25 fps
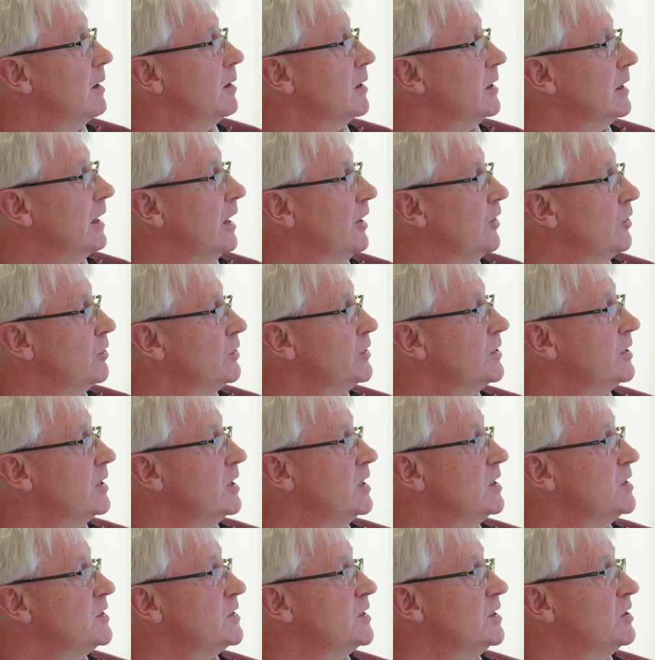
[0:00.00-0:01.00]
Leonard
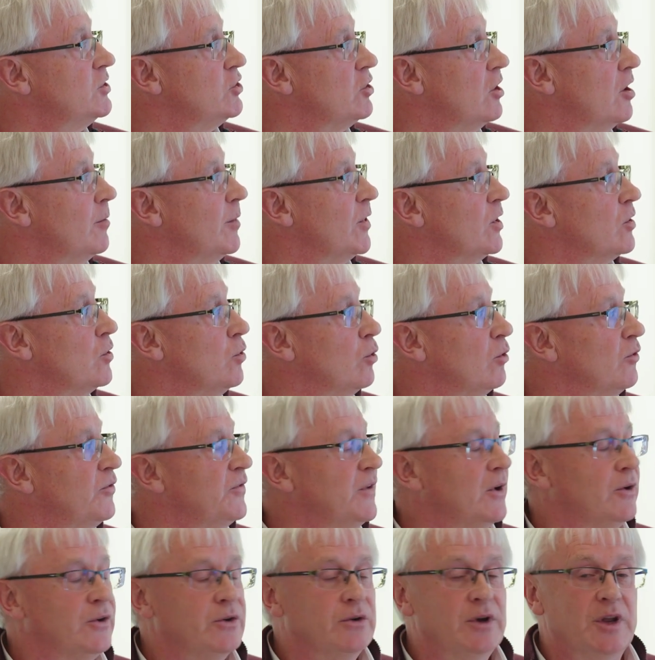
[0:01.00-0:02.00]
is the chairman and
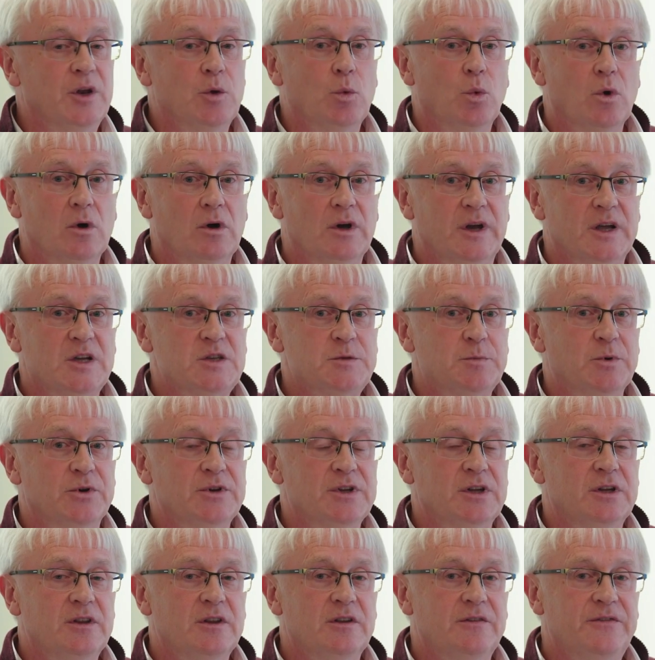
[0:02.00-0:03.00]
co-founder and a world expert
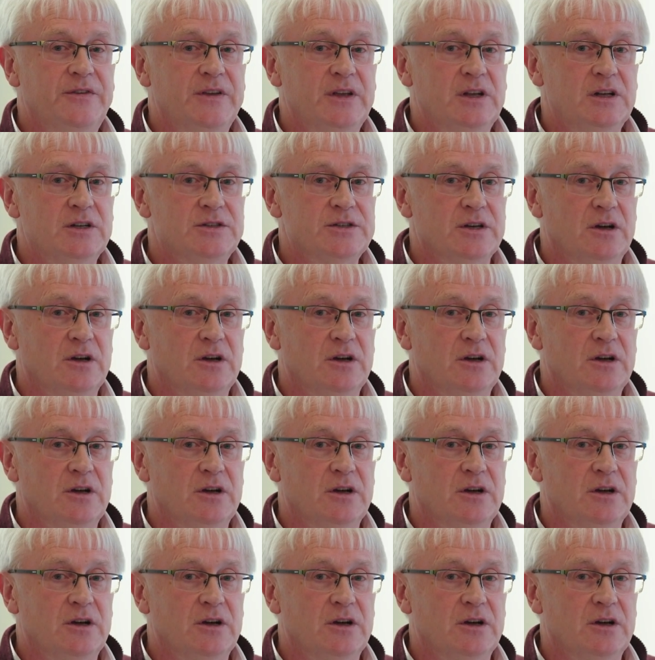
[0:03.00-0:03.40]
in the field